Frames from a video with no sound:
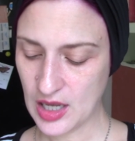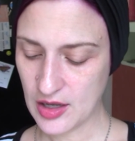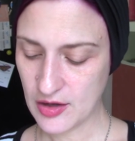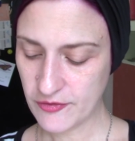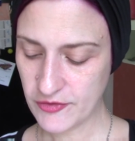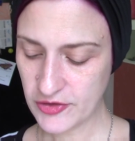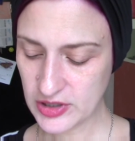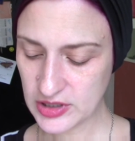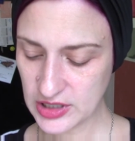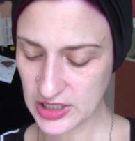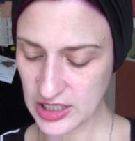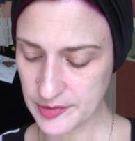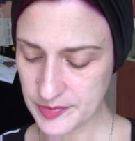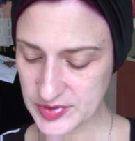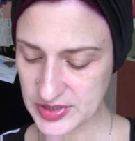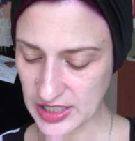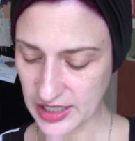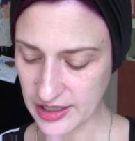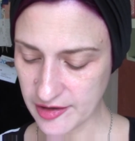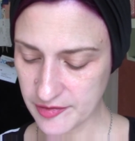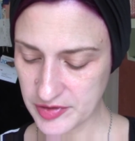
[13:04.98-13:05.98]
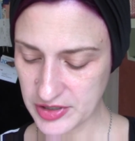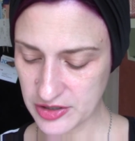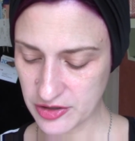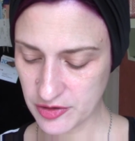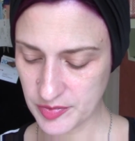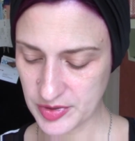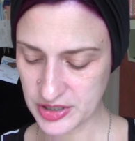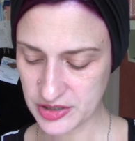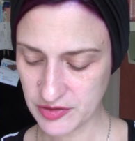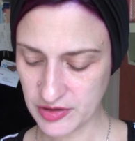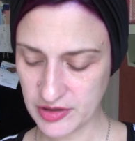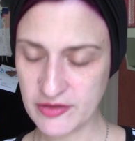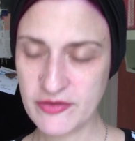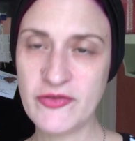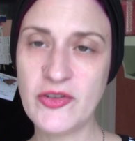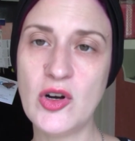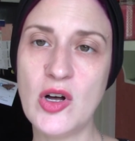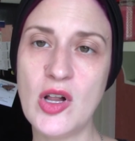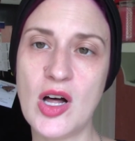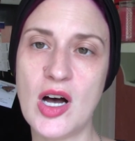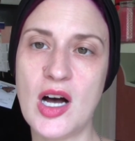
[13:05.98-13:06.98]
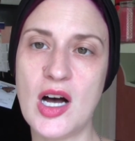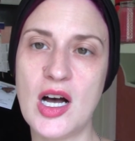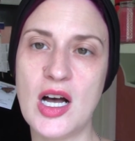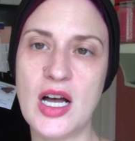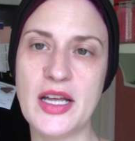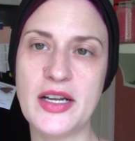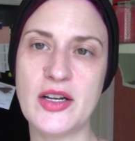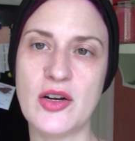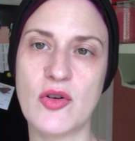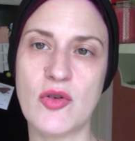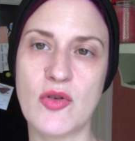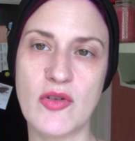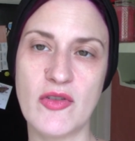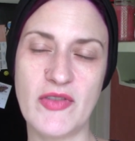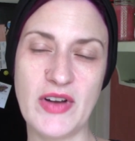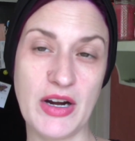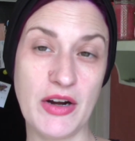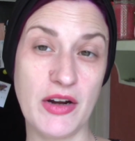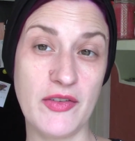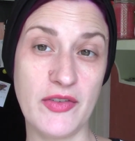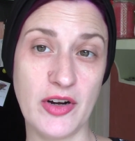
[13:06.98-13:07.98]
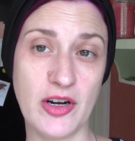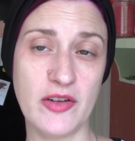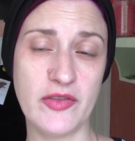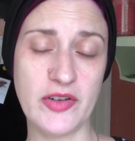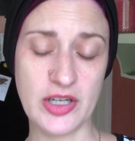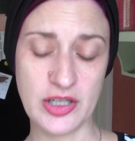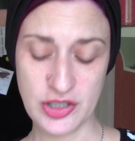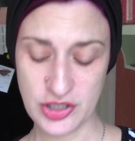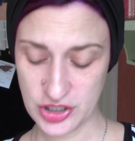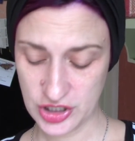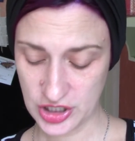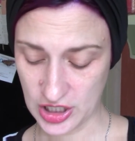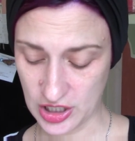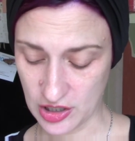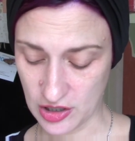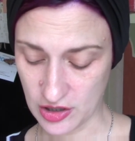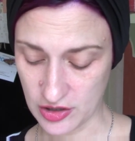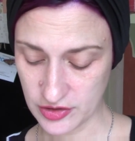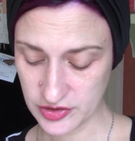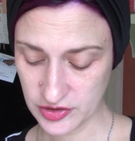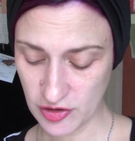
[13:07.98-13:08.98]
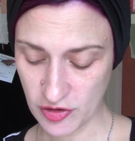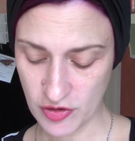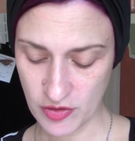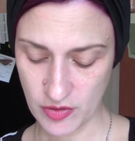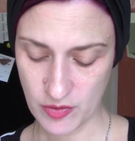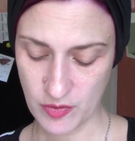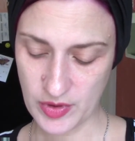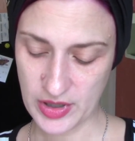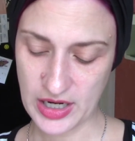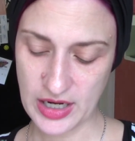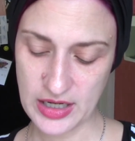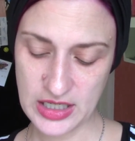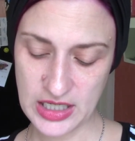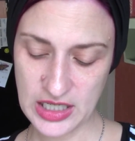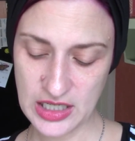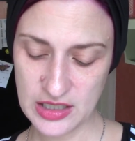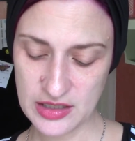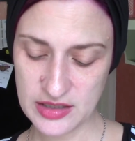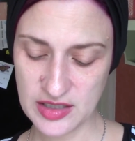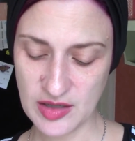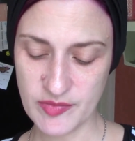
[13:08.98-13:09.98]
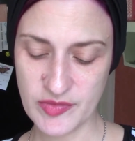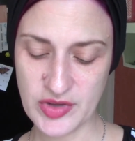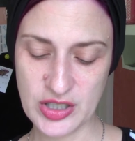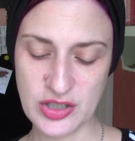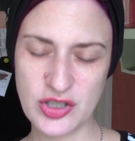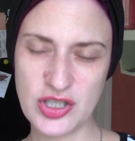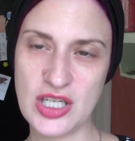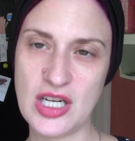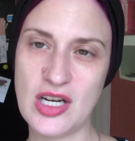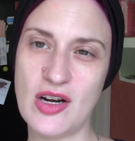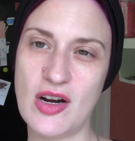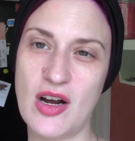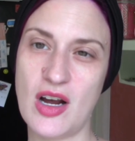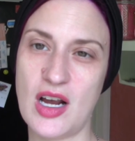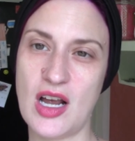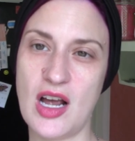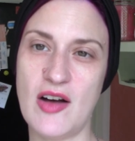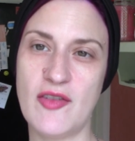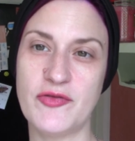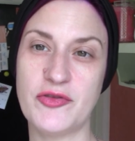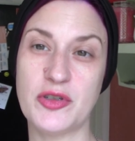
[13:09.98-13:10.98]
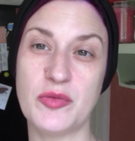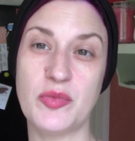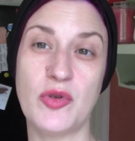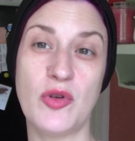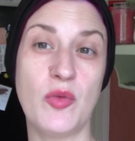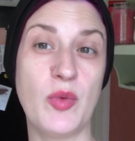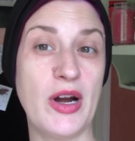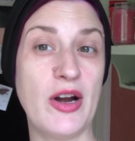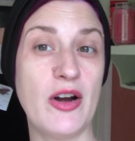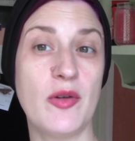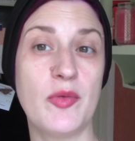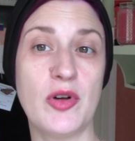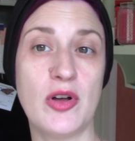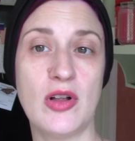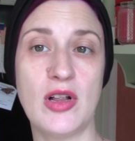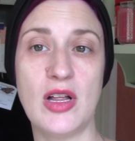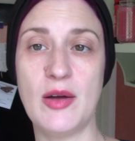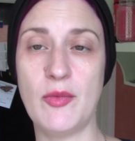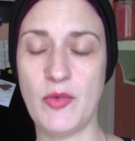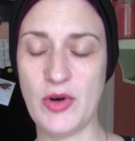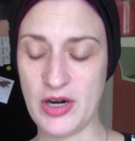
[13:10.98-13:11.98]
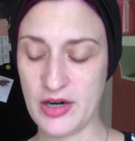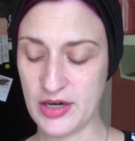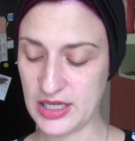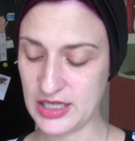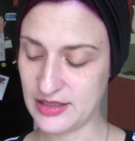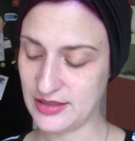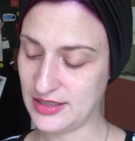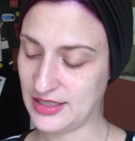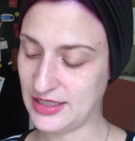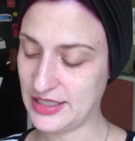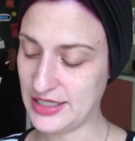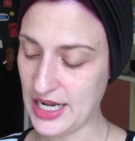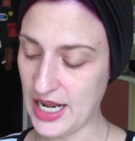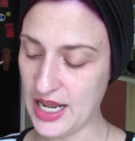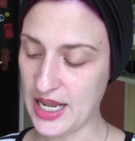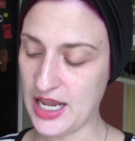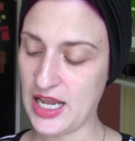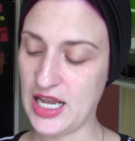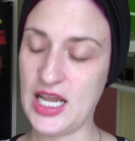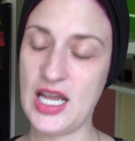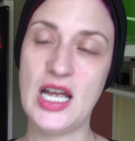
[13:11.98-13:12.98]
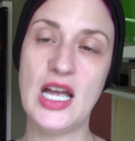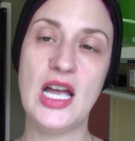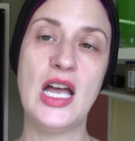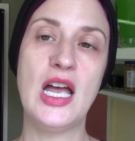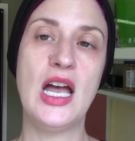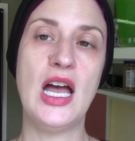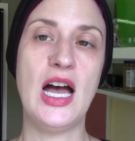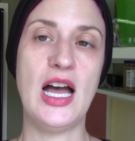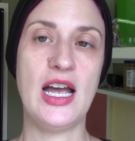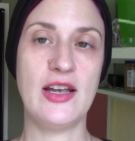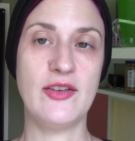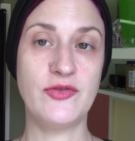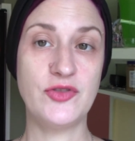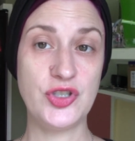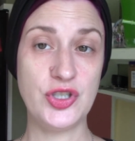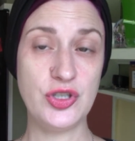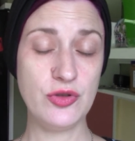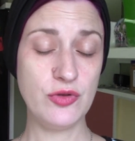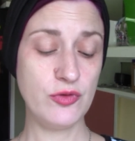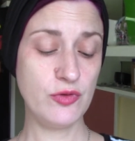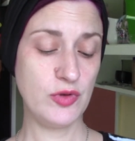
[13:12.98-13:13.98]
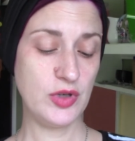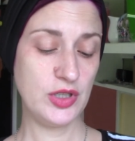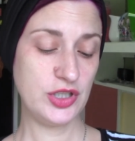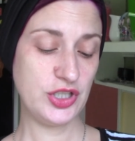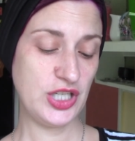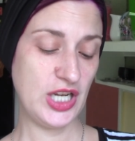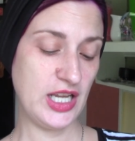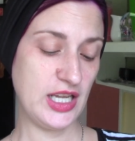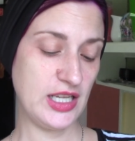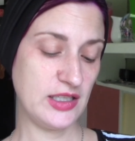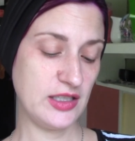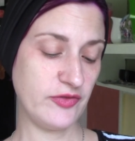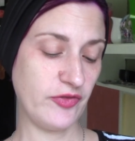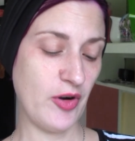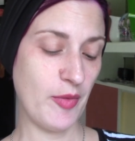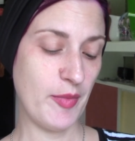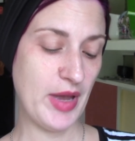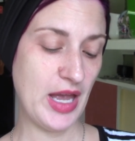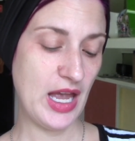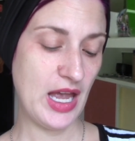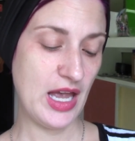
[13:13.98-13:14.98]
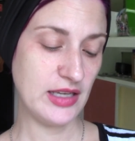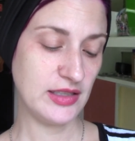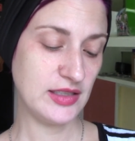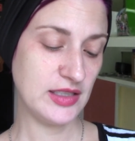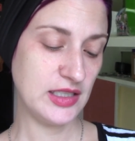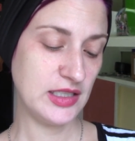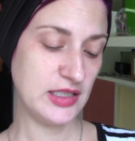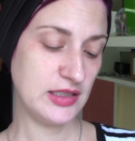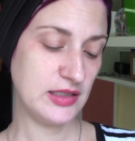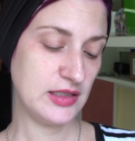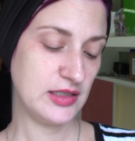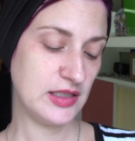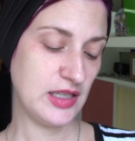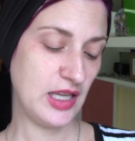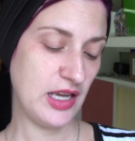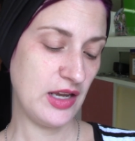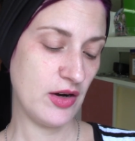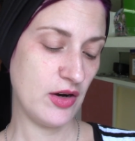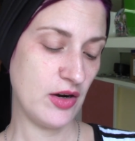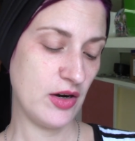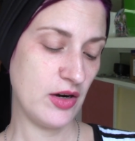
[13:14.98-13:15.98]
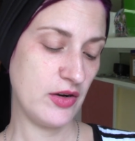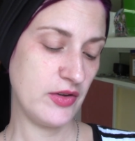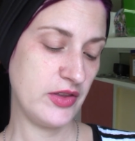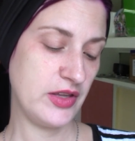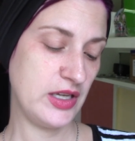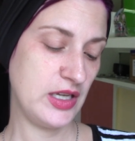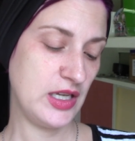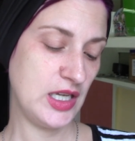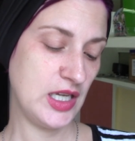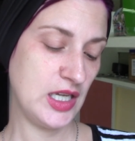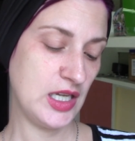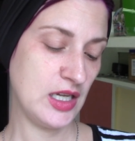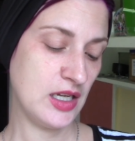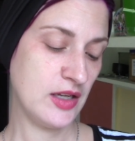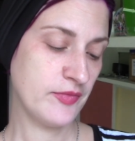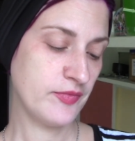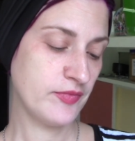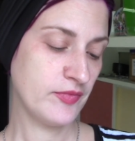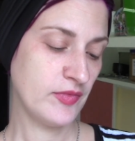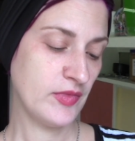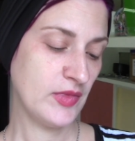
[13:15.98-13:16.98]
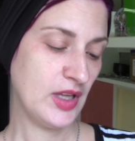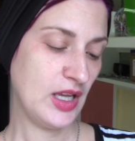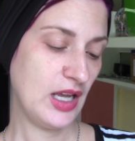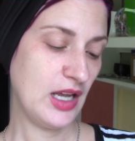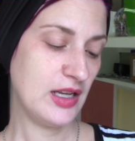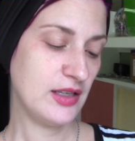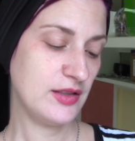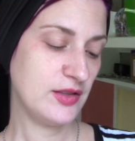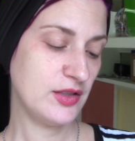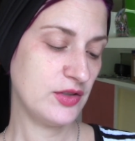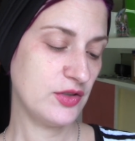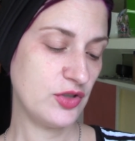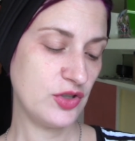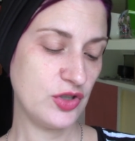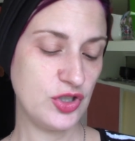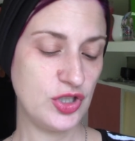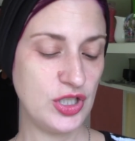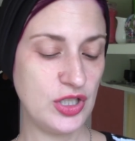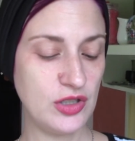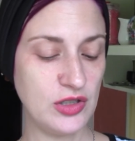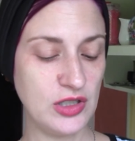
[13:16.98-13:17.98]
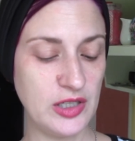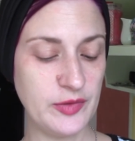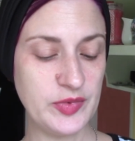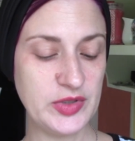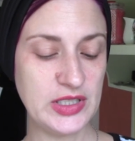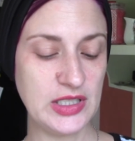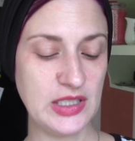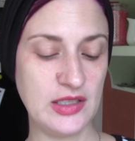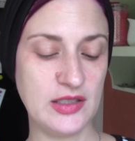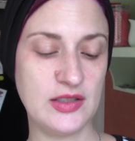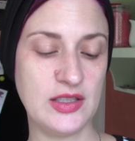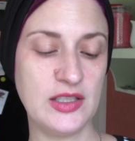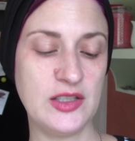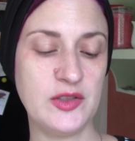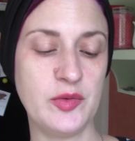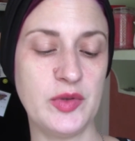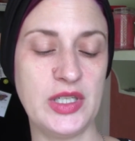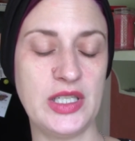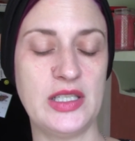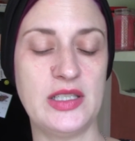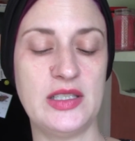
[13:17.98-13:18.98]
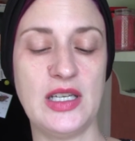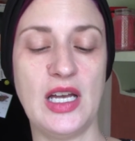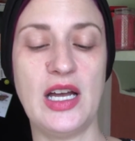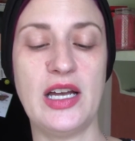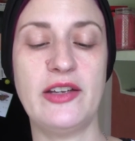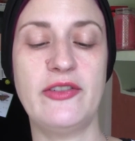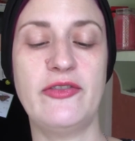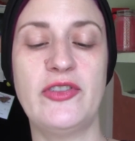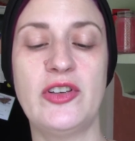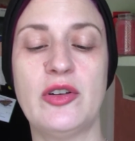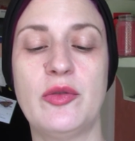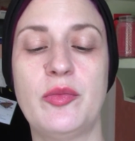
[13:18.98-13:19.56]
for lips, I have either been doing full on or very, very, very sheer. So when I need something sheer, comfortable, wearable, I'm wearing it today. I have two shades from Essence. They are the Essence Sheer Lipsticks. This one is I Feel